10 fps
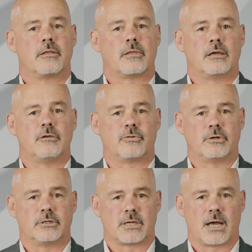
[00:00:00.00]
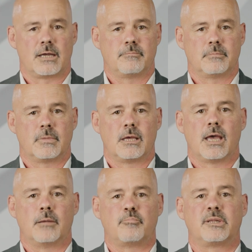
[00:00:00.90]
Thank you for your time,
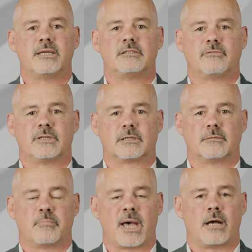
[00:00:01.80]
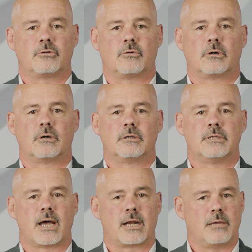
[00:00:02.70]
and please visit
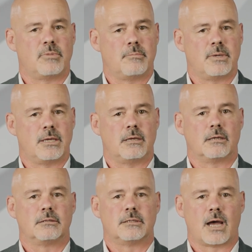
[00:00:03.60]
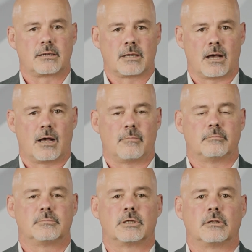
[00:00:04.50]
baldor.abb.com
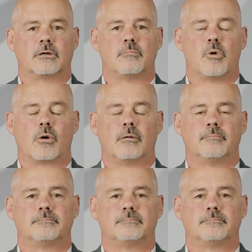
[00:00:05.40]
to learn more.